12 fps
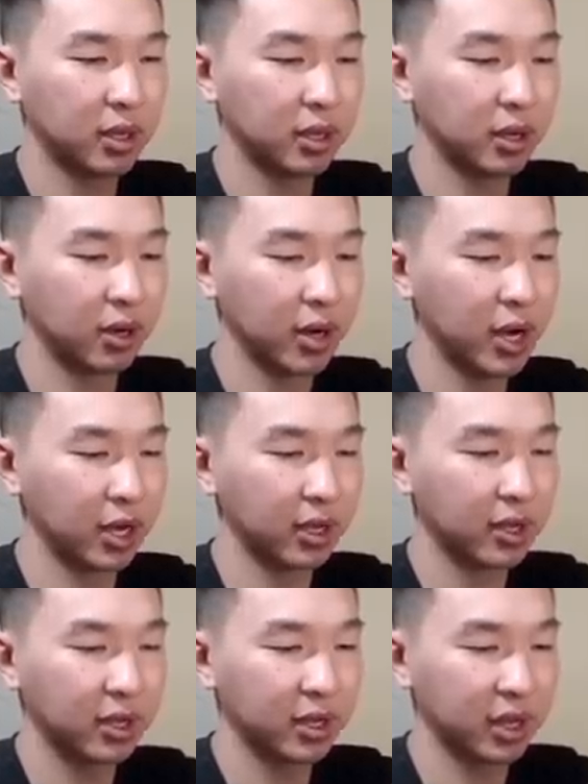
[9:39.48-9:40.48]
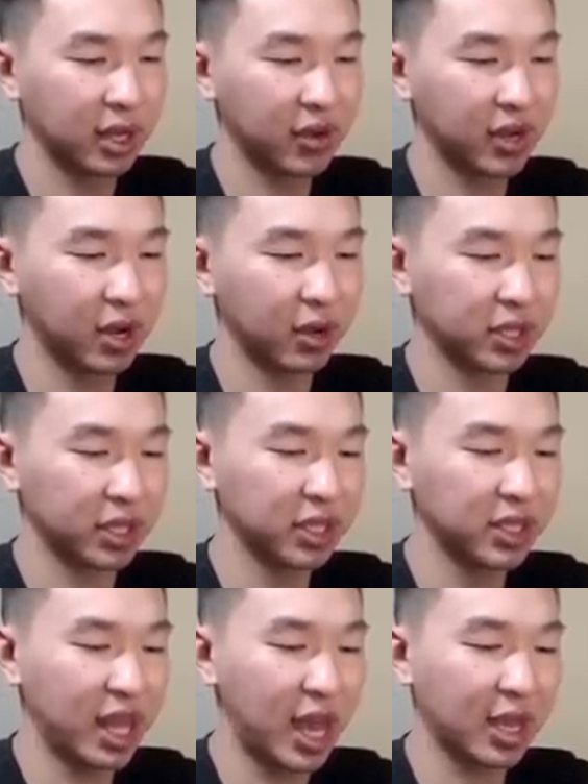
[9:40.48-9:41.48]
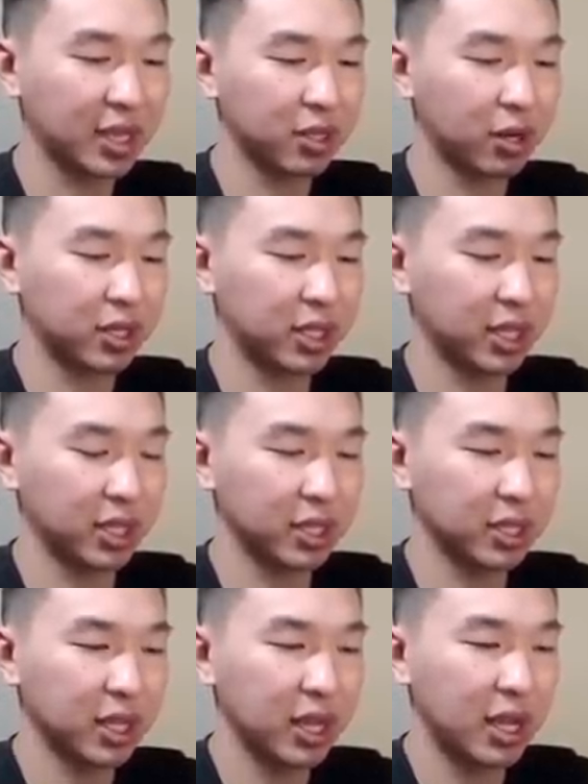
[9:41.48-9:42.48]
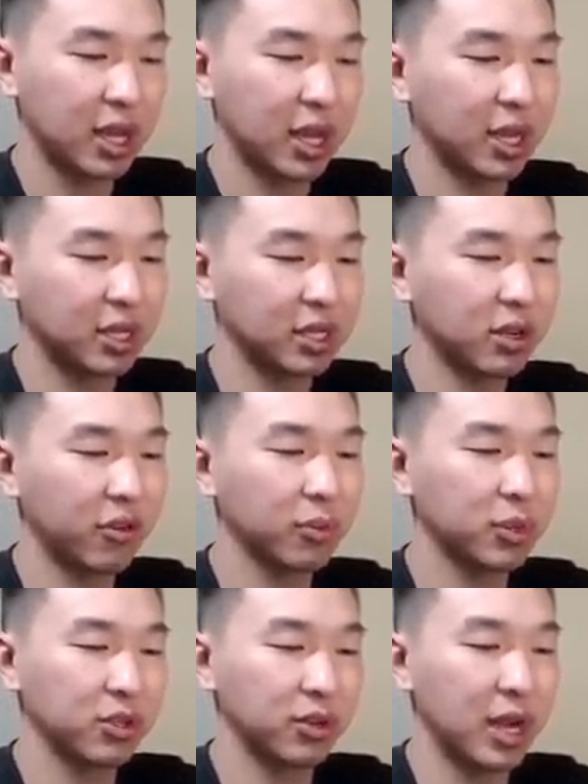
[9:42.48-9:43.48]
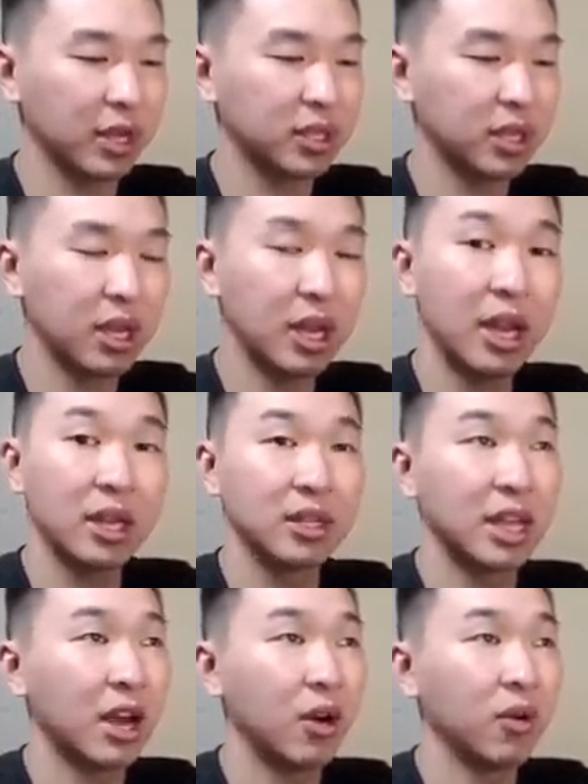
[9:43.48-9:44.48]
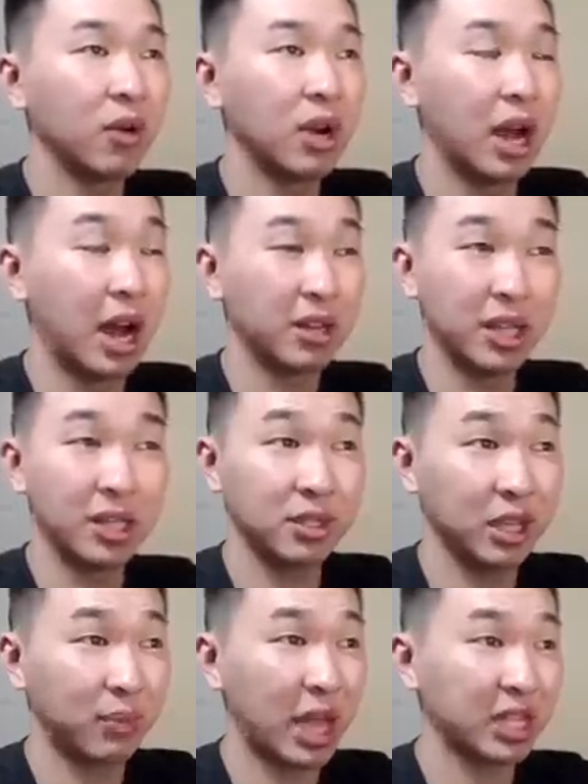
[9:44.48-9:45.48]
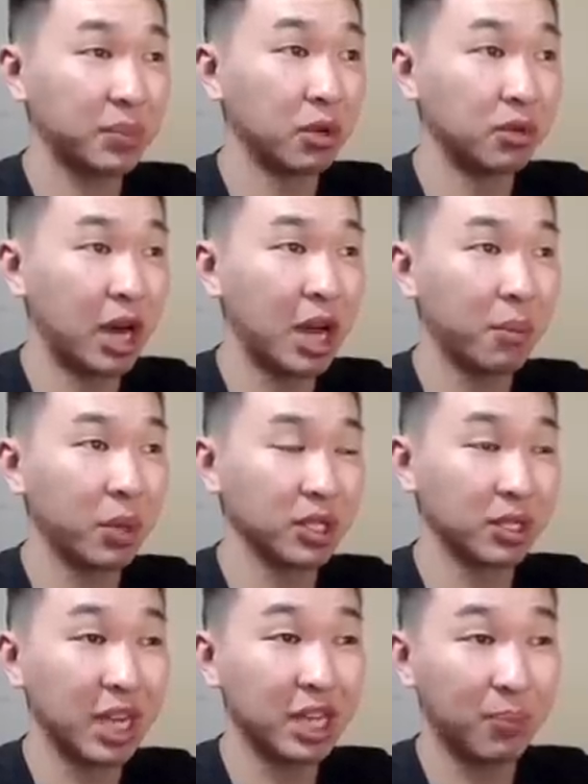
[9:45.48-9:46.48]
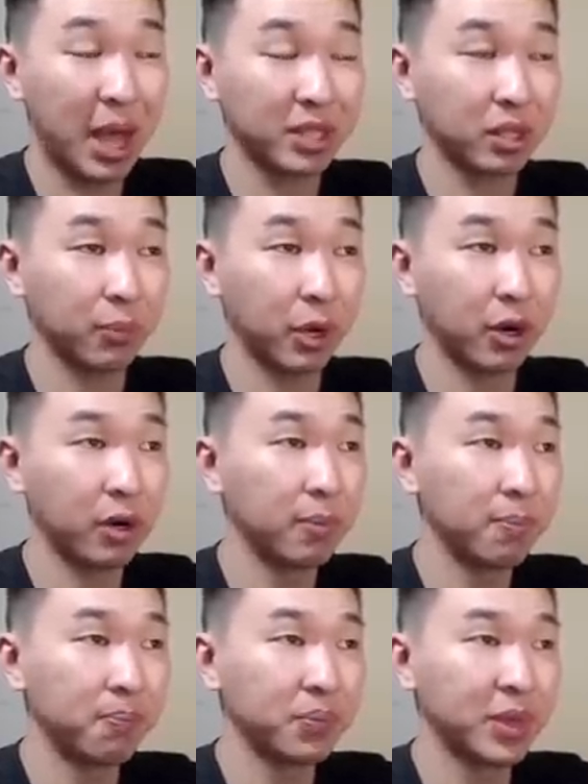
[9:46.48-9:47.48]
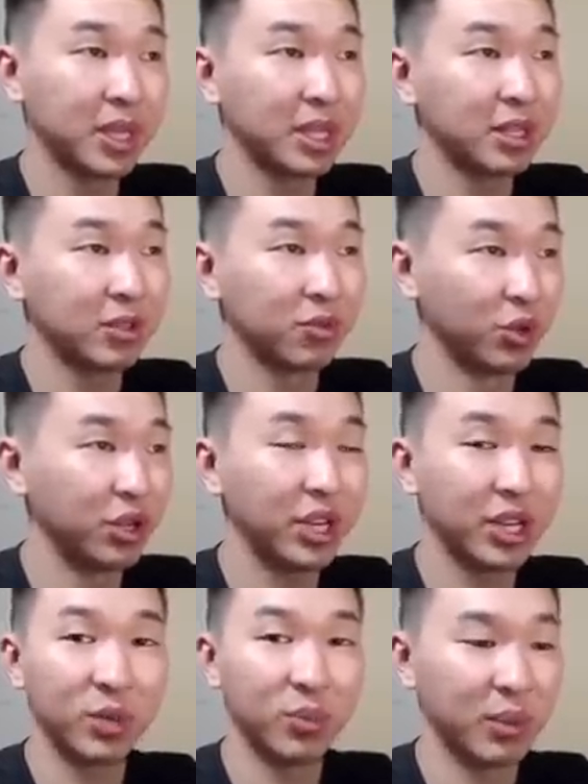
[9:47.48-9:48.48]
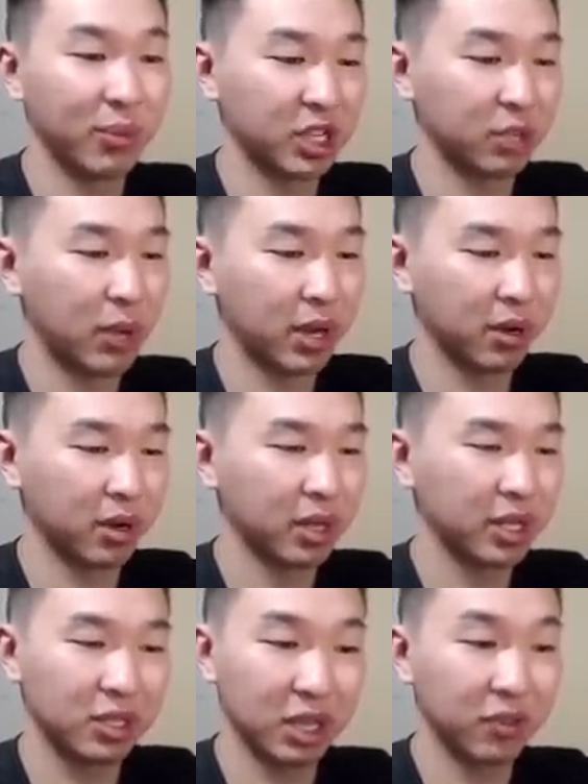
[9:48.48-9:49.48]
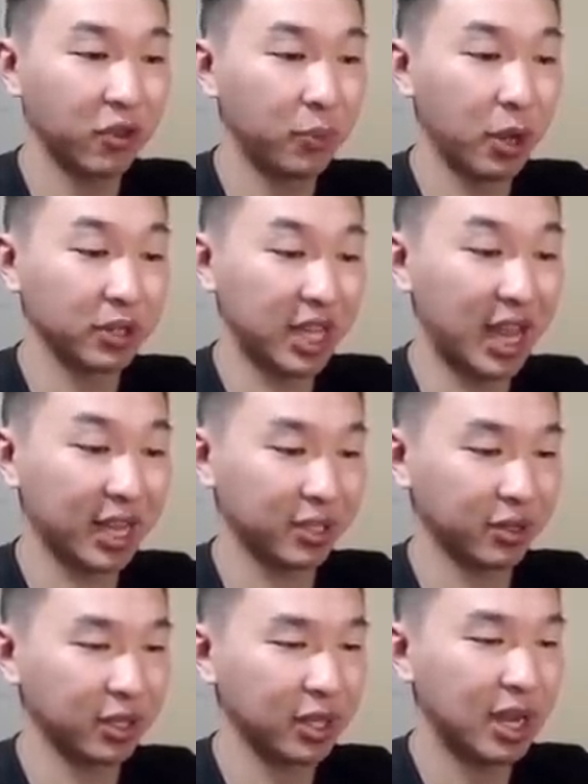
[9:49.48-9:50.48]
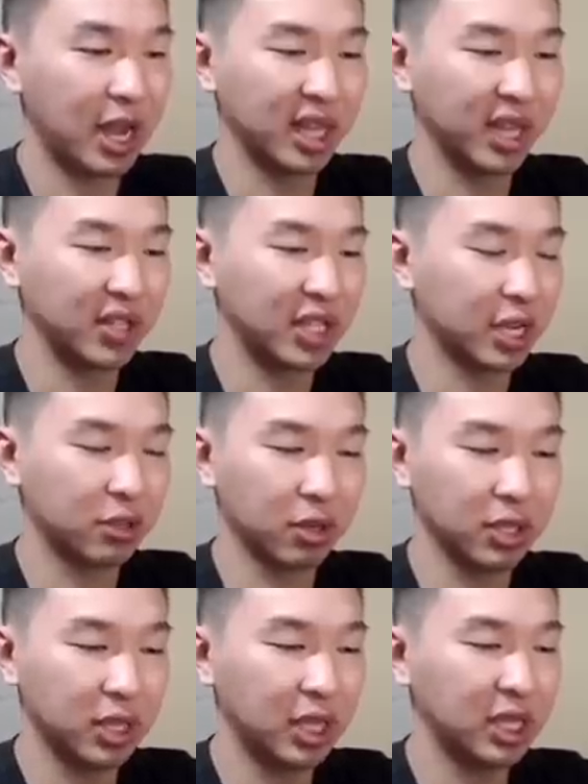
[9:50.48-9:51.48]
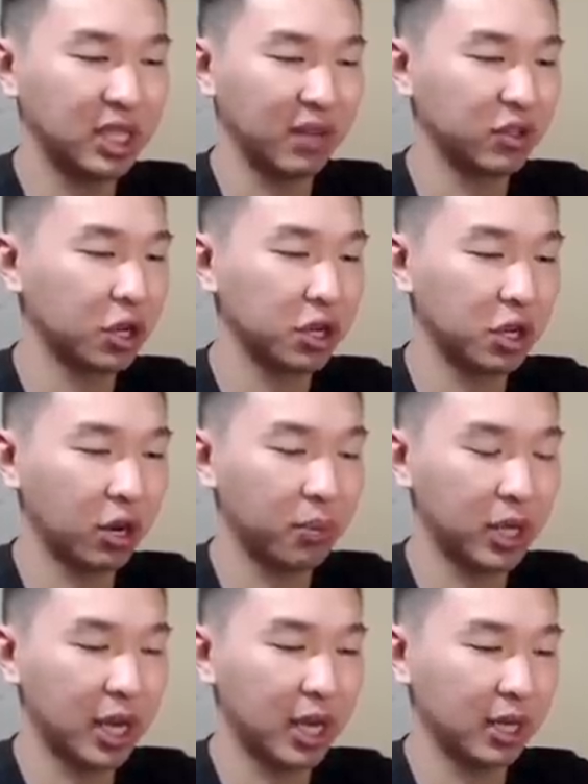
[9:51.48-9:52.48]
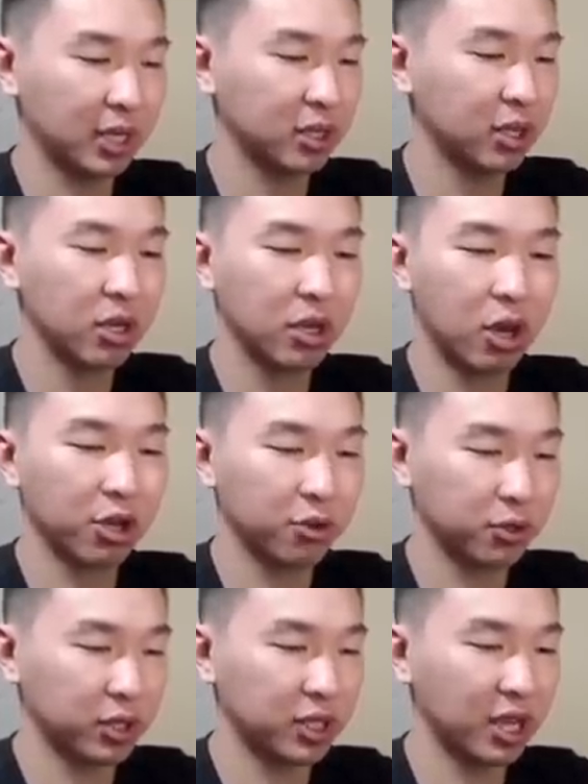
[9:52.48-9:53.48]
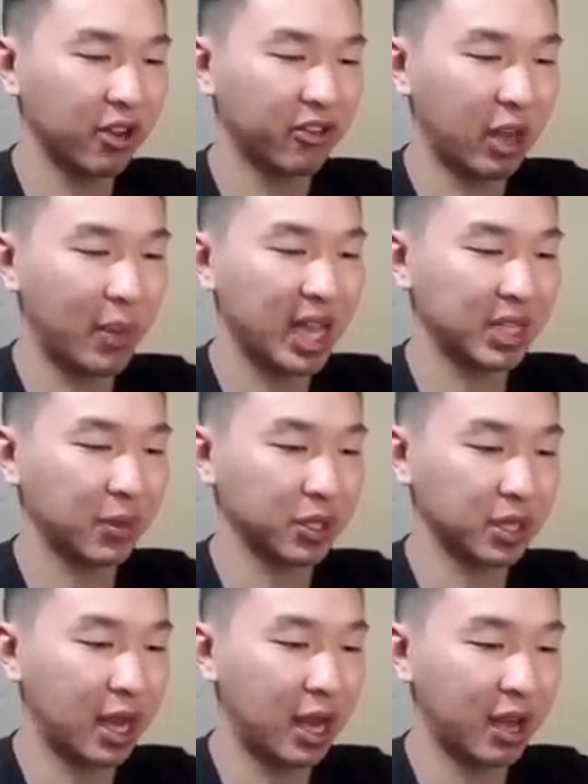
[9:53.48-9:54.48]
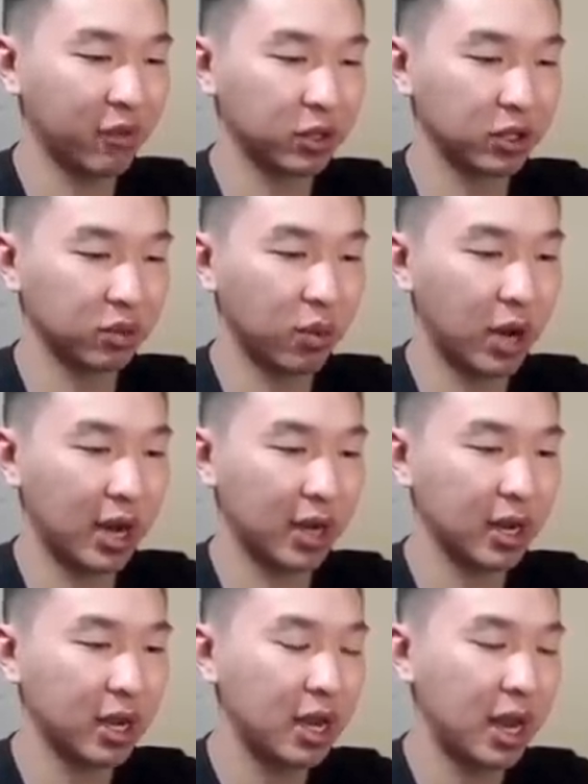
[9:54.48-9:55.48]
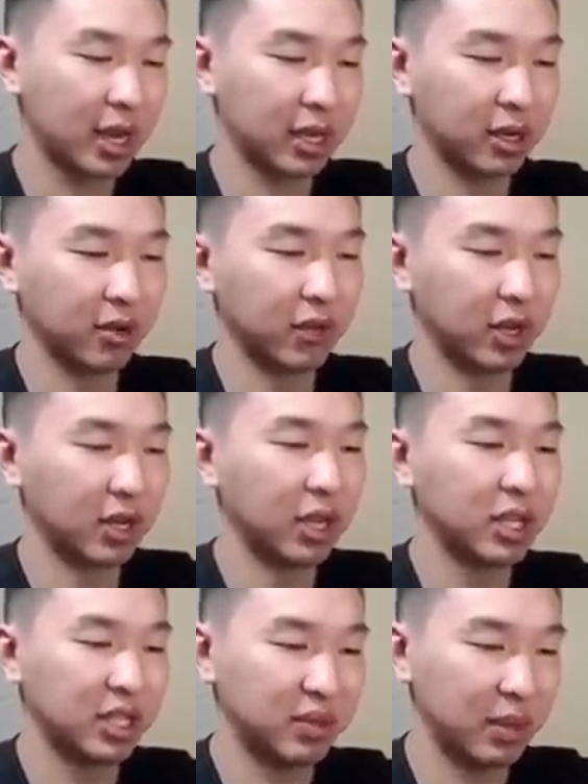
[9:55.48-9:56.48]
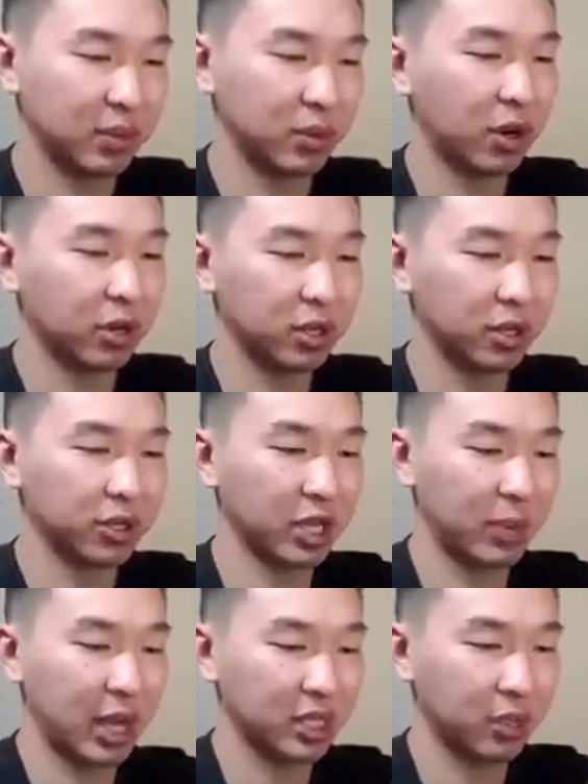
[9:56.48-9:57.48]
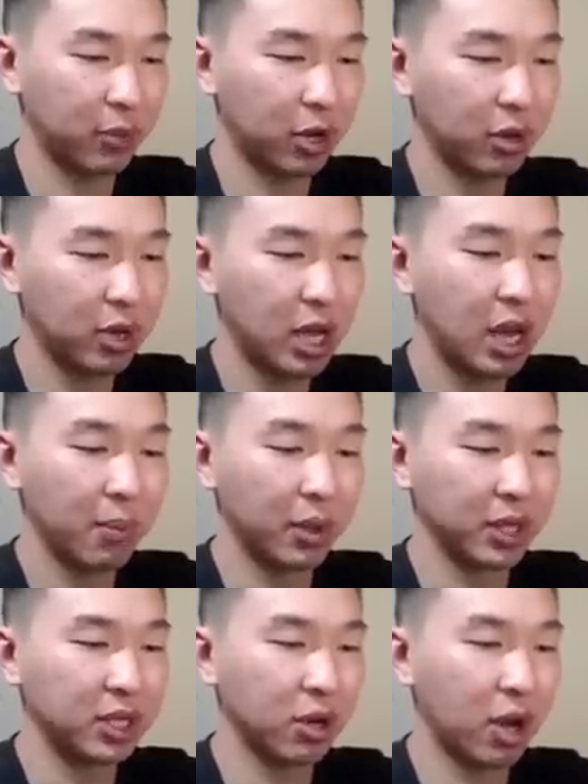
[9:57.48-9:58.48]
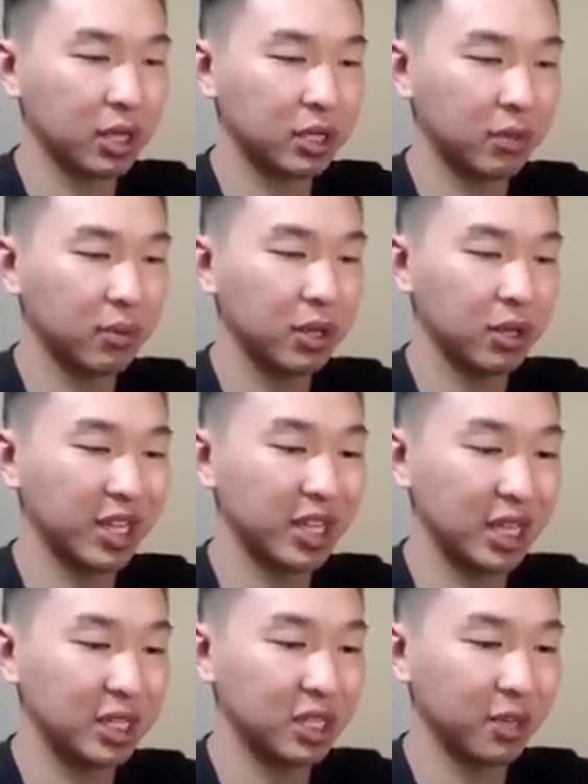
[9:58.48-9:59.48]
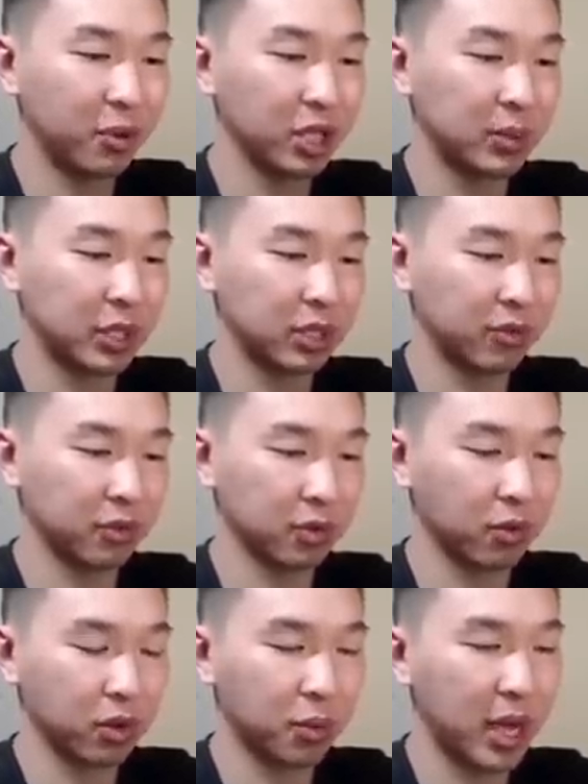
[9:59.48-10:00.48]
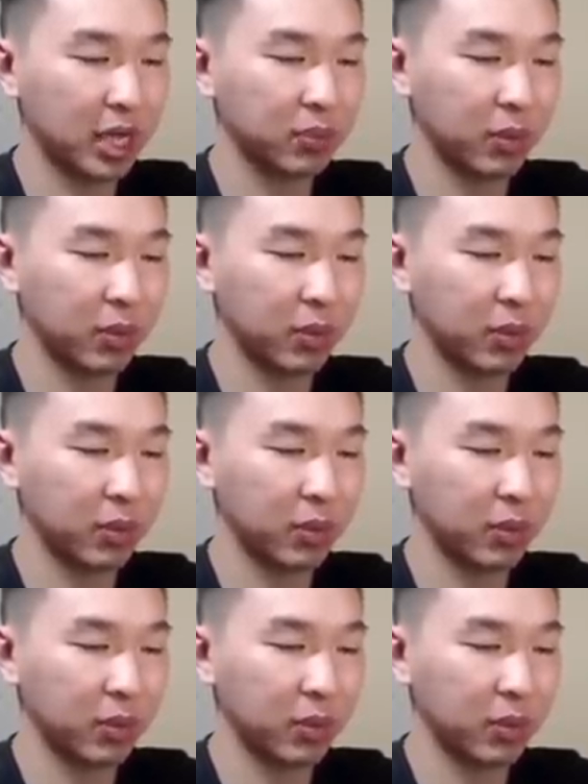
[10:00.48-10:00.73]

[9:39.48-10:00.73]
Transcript: All right. There we go. So these are the XRCs, and these are from Select. Now, I like Select Basketball a lot, but Select Basketball really could be much better. Select Football is excellent. And they have these XRCs, they have chunky RPAs, all sorts of good stuff that basketball does not have, which is why I kind of sometimes am harsh on select basketball. But these are awesome. They're not the easiest to pull, especially for the quarterbacks.